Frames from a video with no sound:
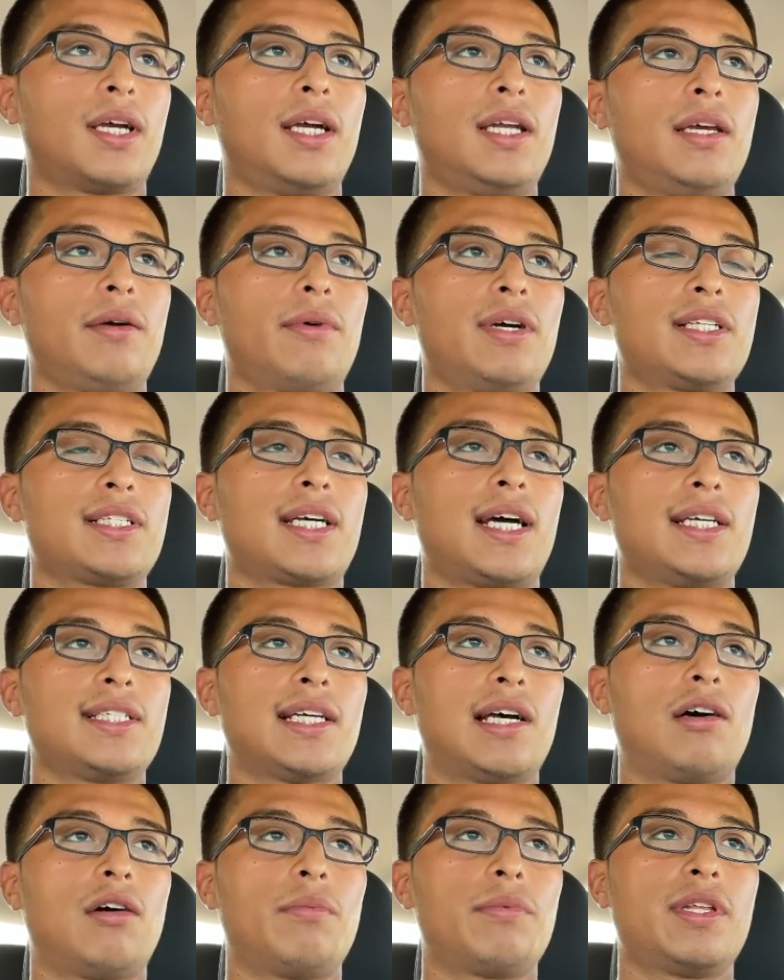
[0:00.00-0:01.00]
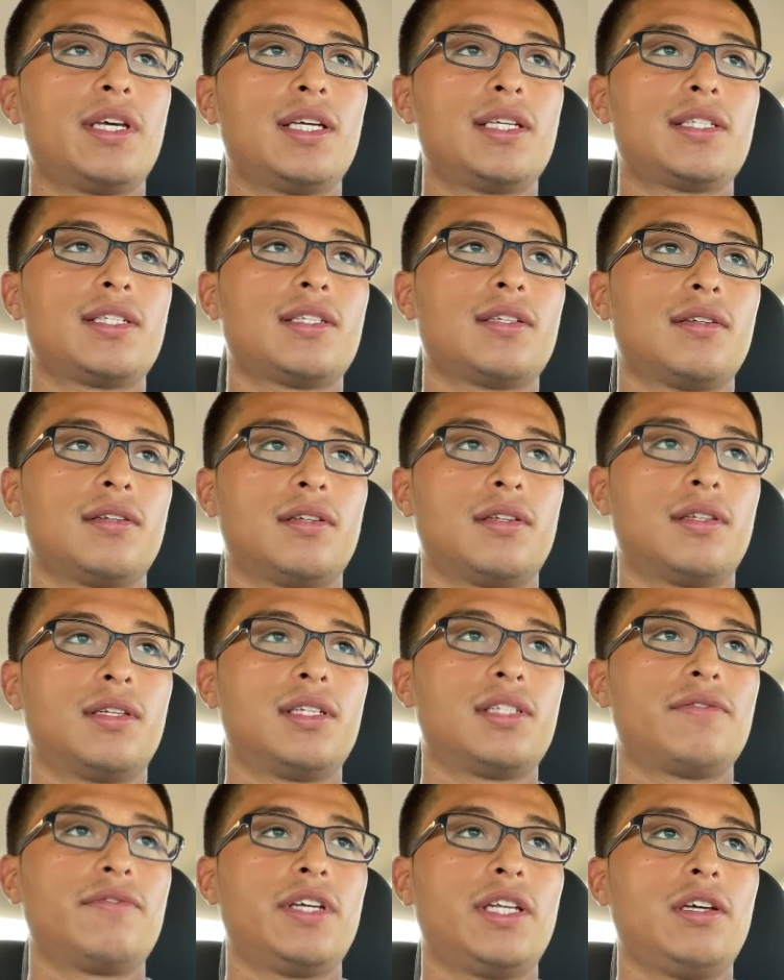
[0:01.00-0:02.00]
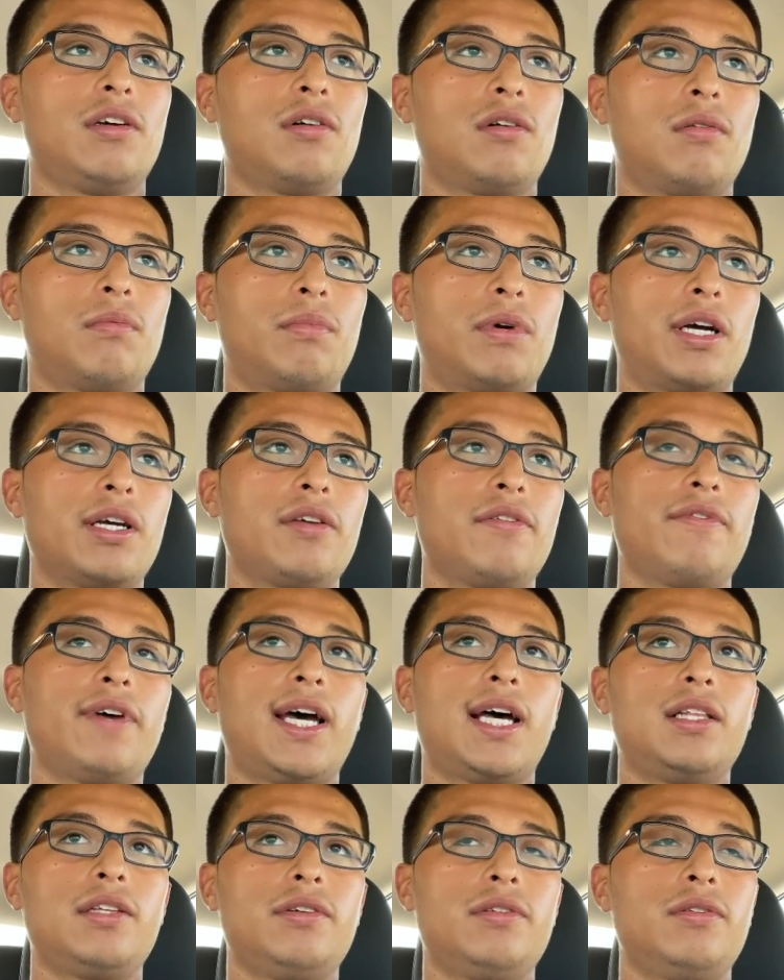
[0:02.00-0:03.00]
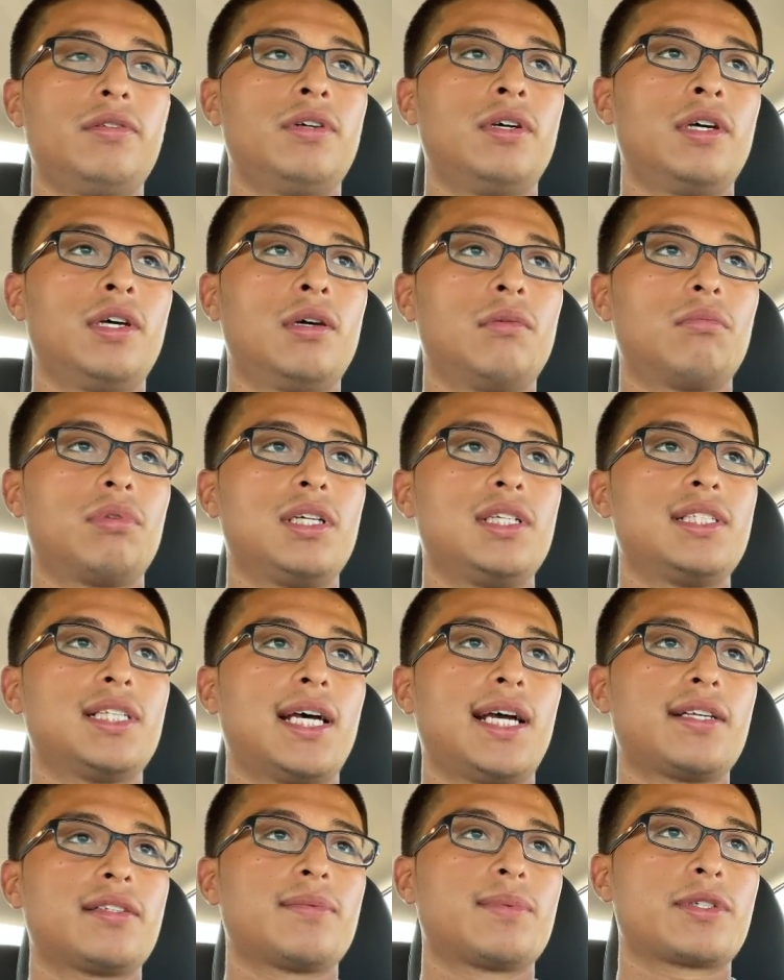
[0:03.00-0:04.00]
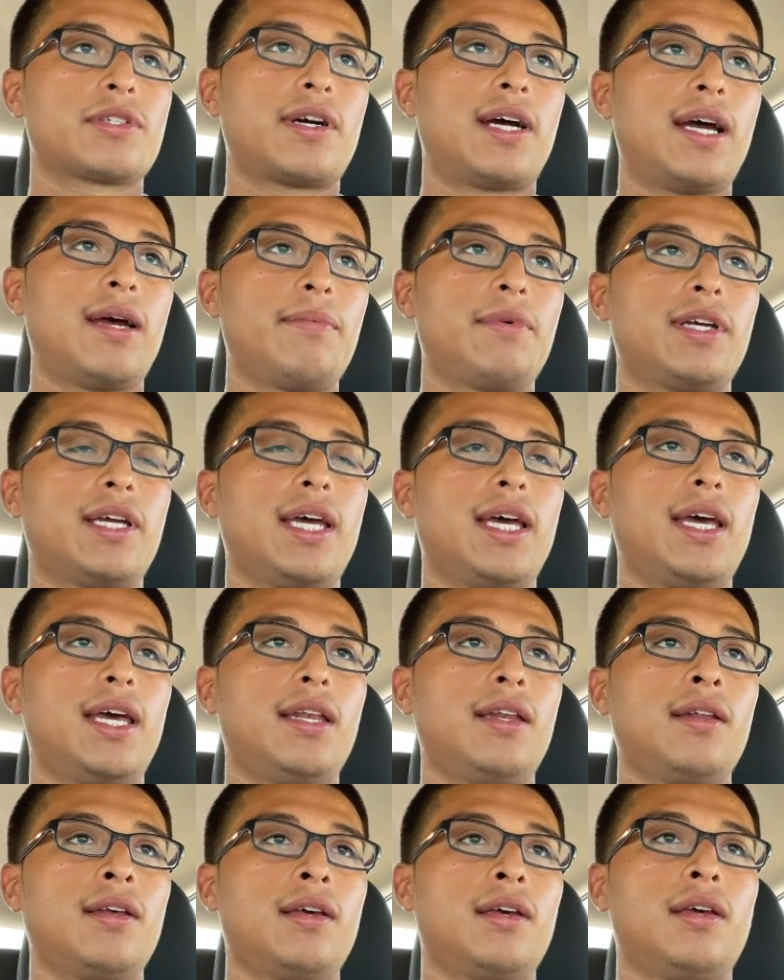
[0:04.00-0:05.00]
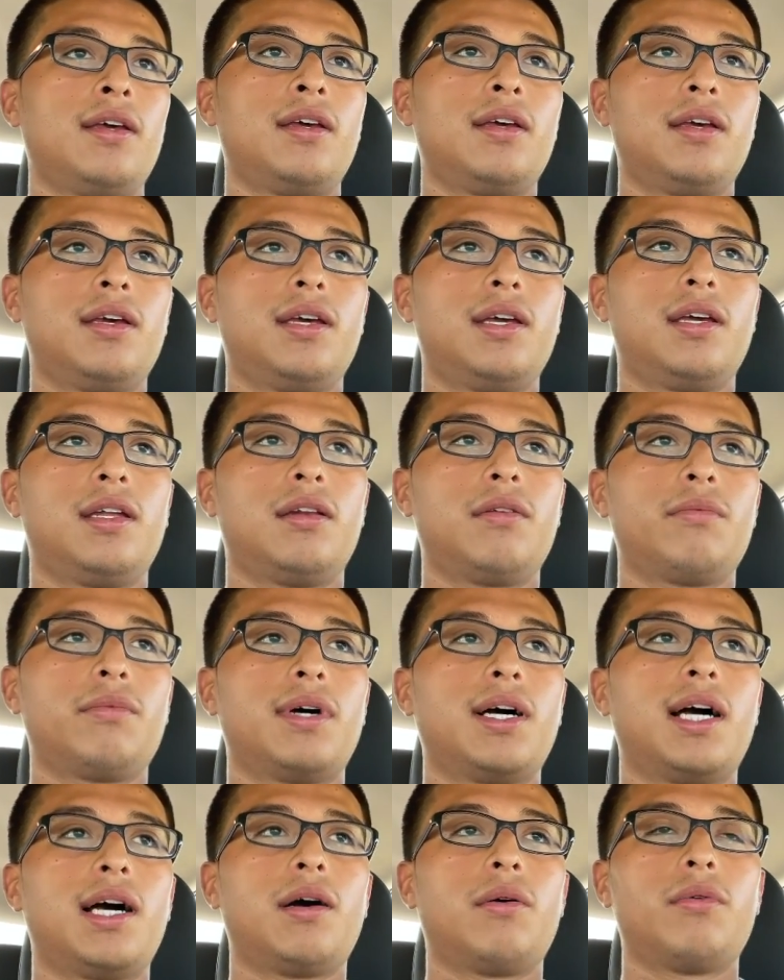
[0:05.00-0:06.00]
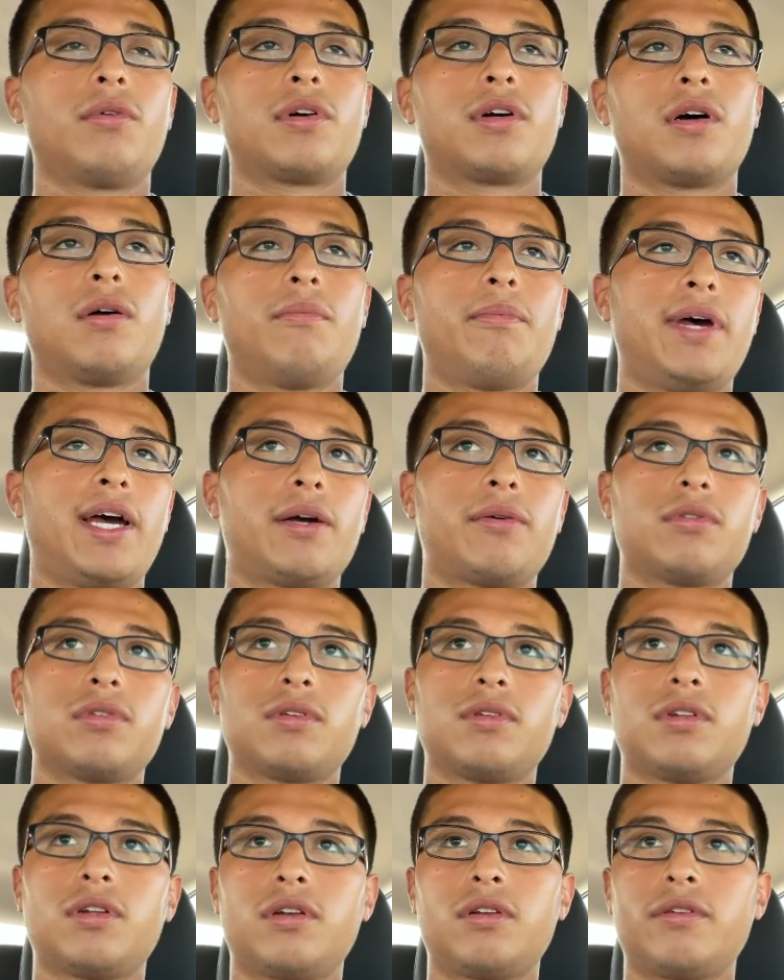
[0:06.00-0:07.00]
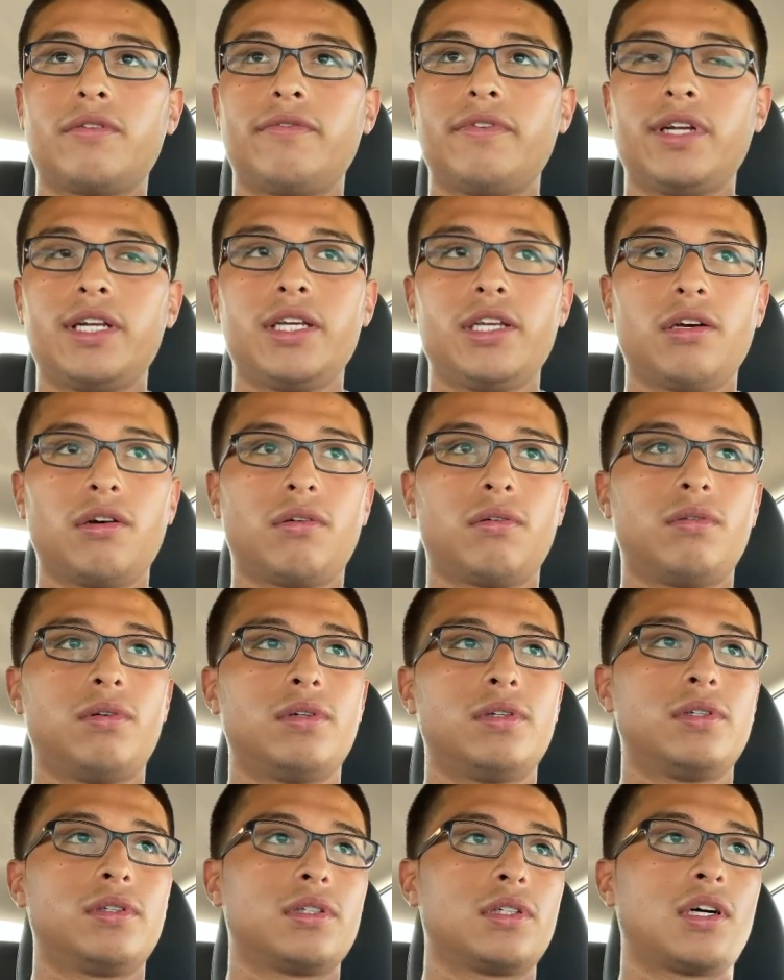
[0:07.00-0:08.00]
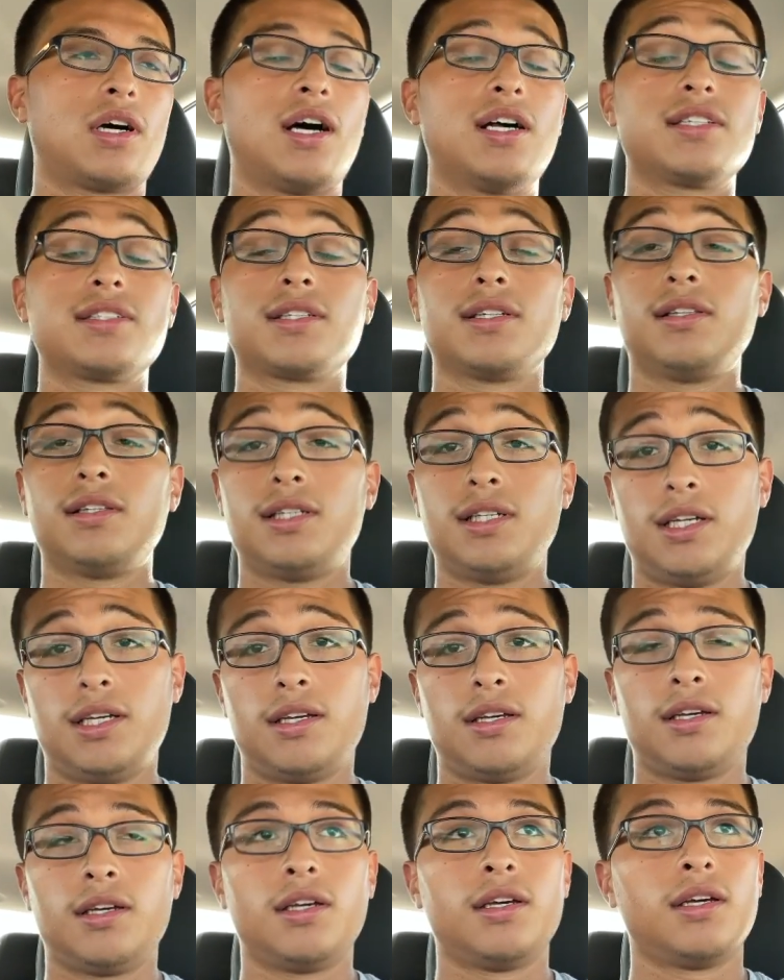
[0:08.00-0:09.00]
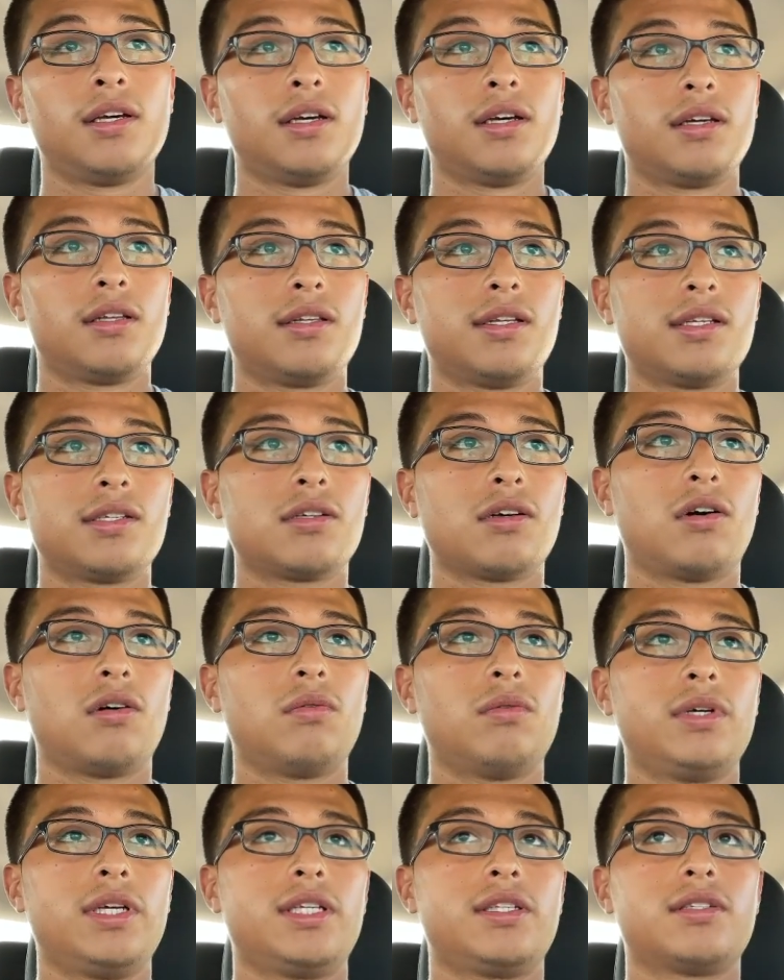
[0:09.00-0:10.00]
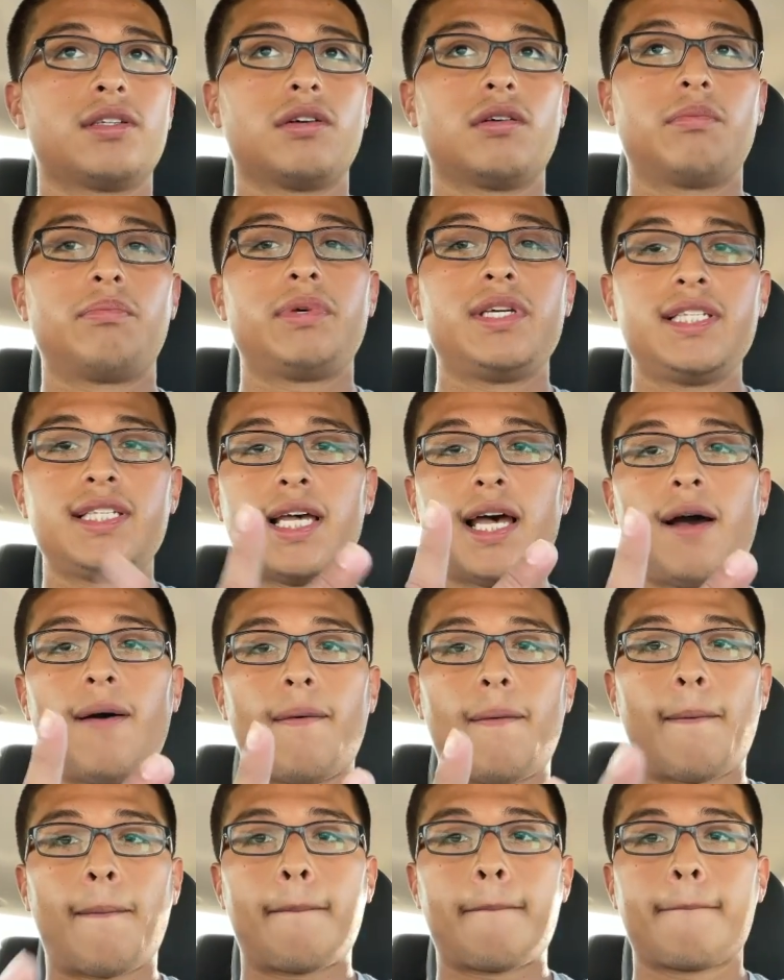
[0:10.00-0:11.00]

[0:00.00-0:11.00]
anyways guys I hope this this video brought you value please like subscribe again and I will come back with another video constantly this whole week so peace out